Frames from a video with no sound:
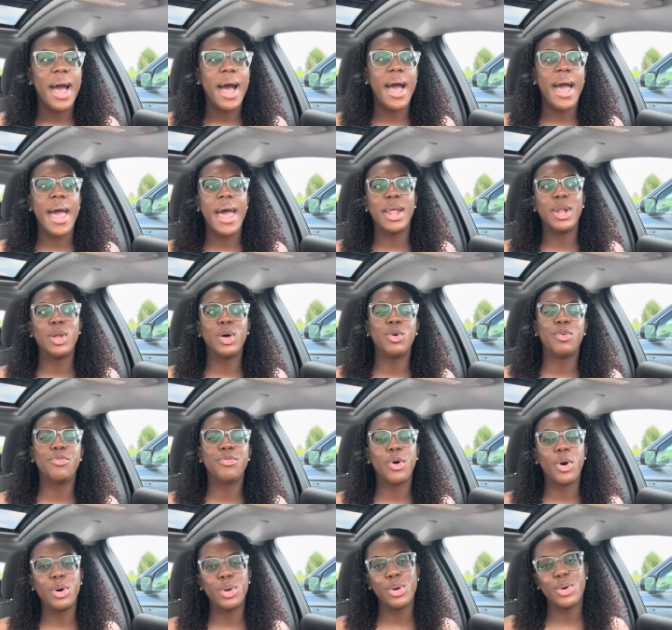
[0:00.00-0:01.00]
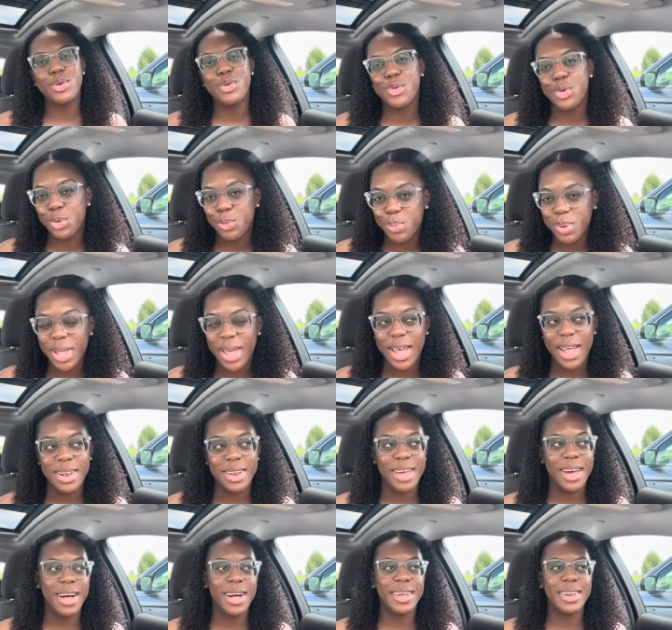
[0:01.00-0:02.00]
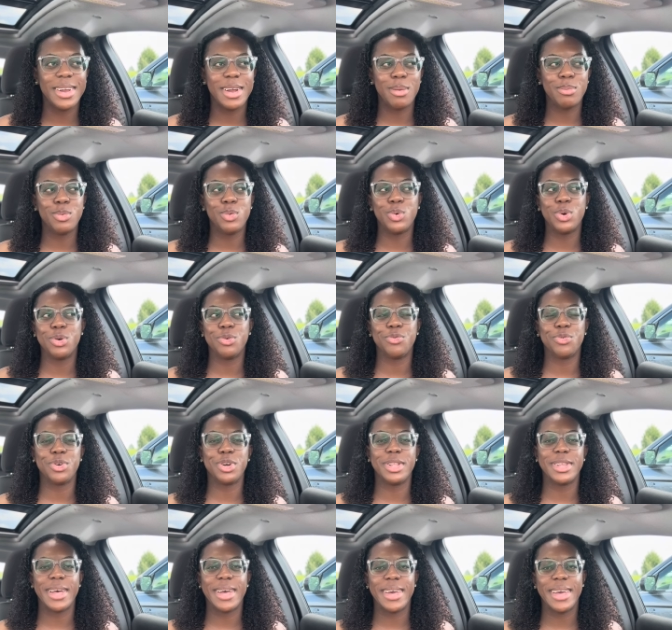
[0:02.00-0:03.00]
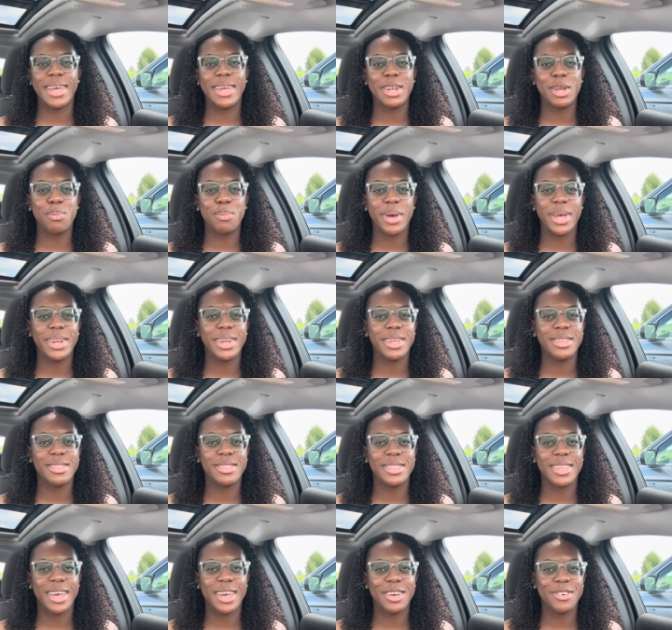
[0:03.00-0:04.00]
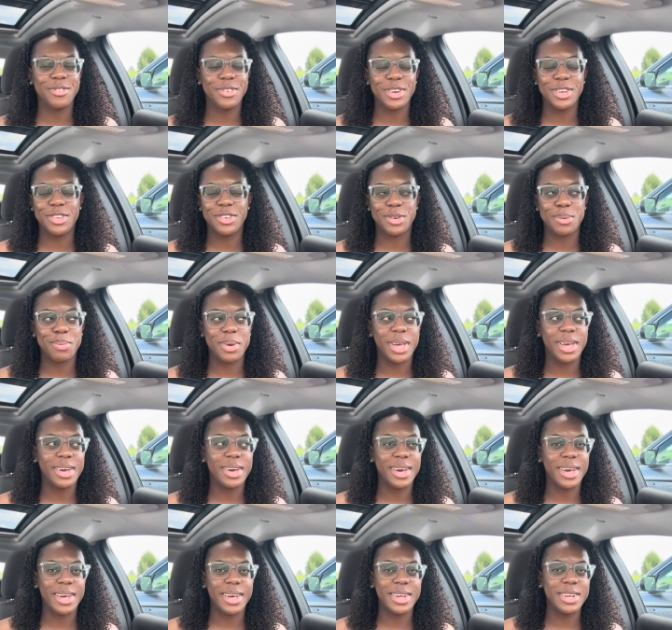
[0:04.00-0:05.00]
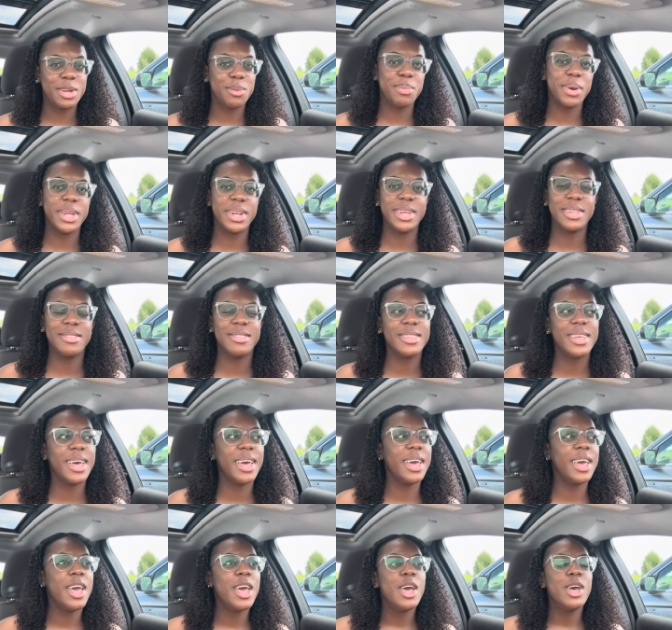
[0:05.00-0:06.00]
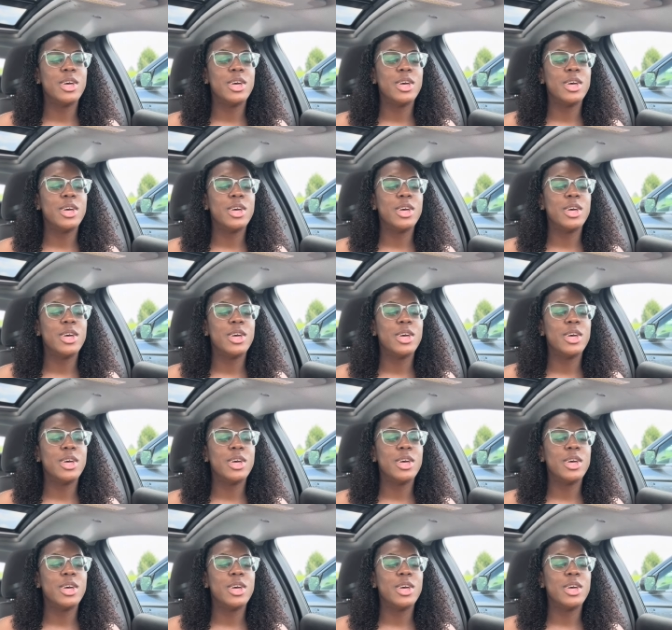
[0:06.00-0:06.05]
I had a little photo shoot plan, y'all, that I'm doing for like Independence Day, for Jamaica Independence Day.